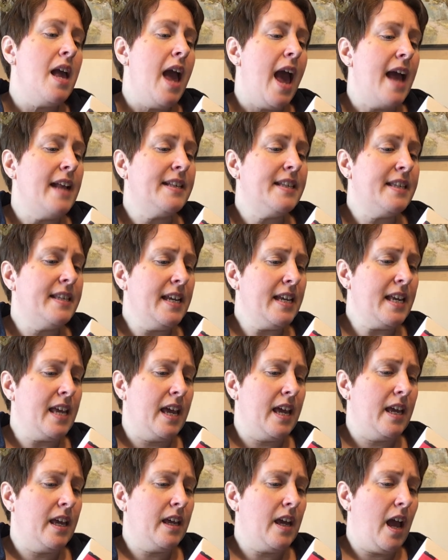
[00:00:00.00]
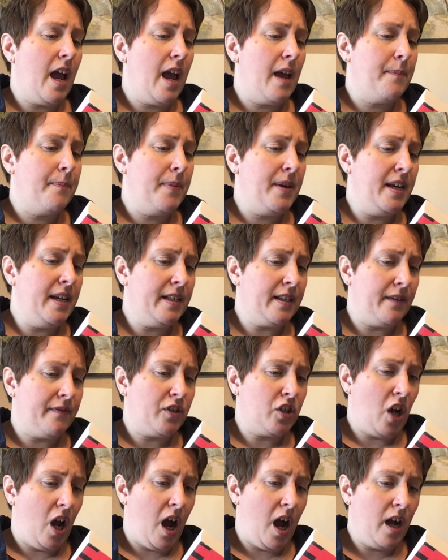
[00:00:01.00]
And sticking a piece
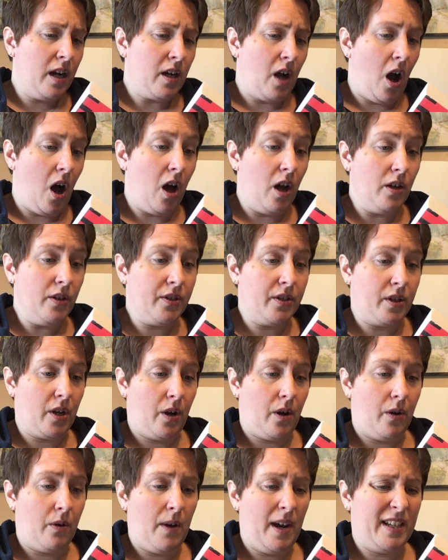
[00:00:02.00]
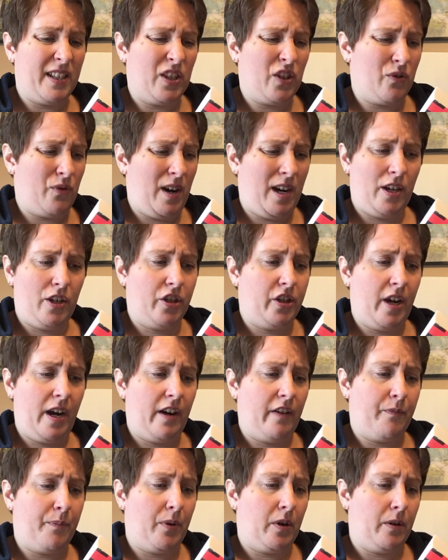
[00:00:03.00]
of chalk, also a strange
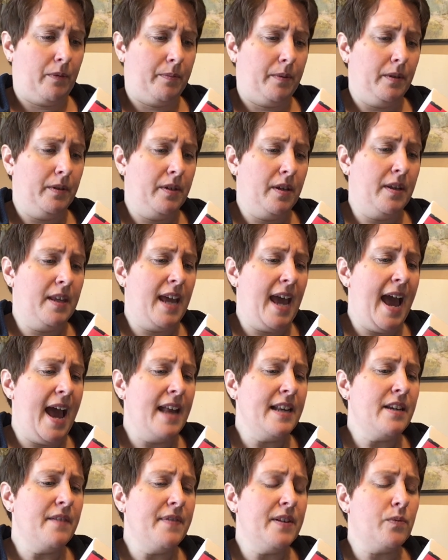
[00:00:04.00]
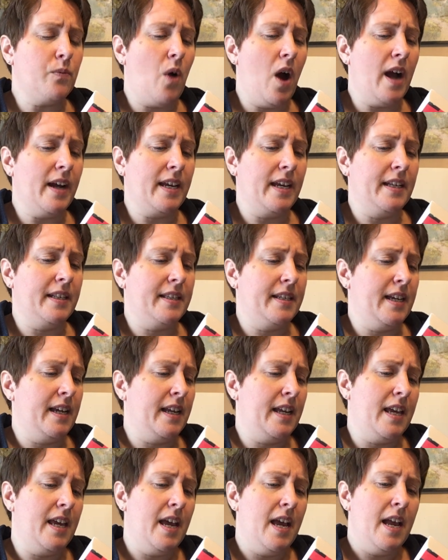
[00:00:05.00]
shade of purple, to the end of his walking
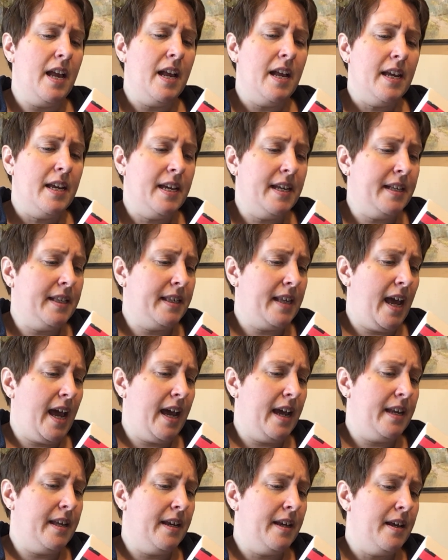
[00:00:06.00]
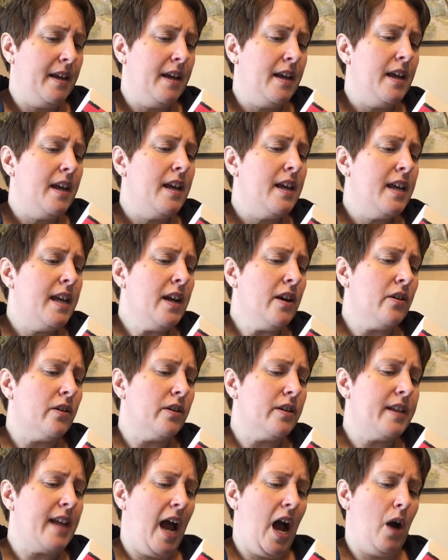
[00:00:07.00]
stick, he said,
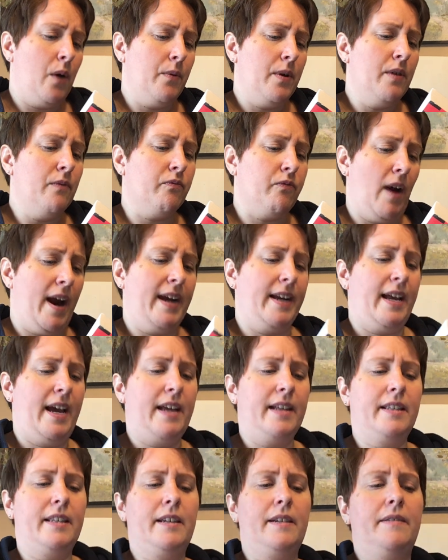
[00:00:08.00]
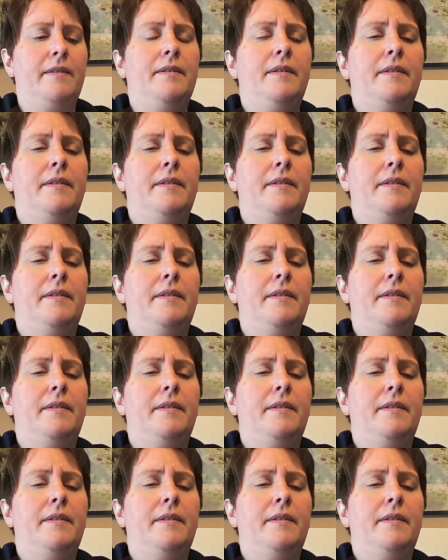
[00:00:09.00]
here's how we write it.